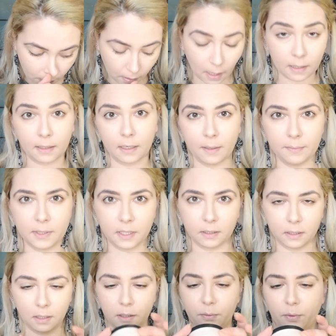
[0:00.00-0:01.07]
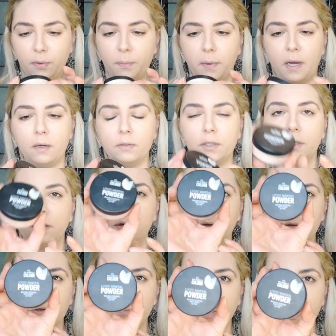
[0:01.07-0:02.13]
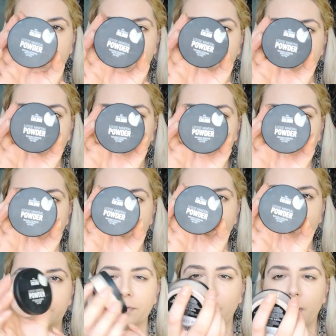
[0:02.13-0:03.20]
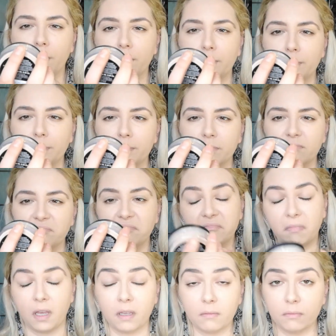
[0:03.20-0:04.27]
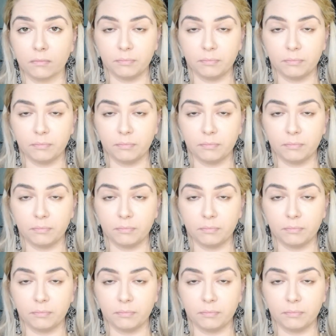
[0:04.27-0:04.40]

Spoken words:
And then I'm setting it with powder, loose mineral powder from my